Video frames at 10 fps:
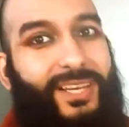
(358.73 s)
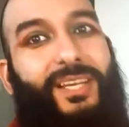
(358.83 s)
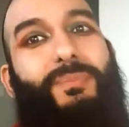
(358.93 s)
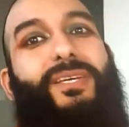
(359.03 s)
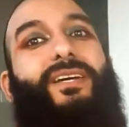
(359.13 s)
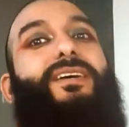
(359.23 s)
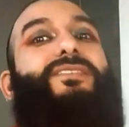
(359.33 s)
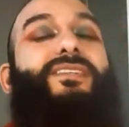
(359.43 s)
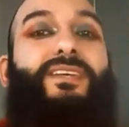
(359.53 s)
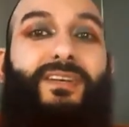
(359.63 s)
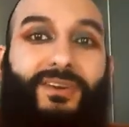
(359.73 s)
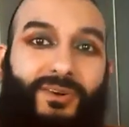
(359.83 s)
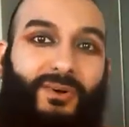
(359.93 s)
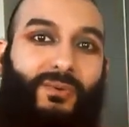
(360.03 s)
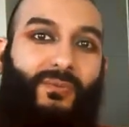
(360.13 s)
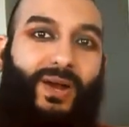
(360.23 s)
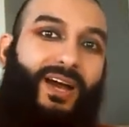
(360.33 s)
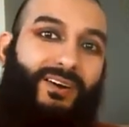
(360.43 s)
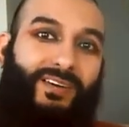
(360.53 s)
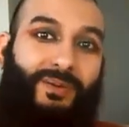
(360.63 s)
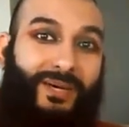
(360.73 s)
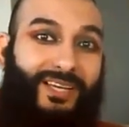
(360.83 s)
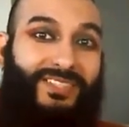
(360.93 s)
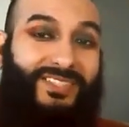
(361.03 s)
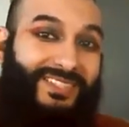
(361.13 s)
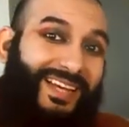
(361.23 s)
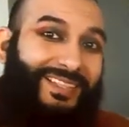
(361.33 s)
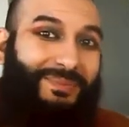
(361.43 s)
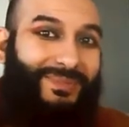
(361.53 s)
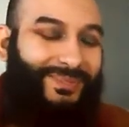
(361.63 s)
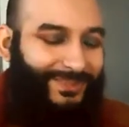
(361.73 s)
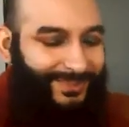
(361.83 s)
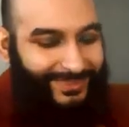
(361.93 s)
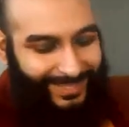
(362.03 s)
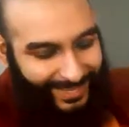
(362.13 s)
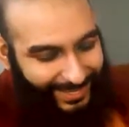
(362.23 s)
like, because wow, am I a sight to behold.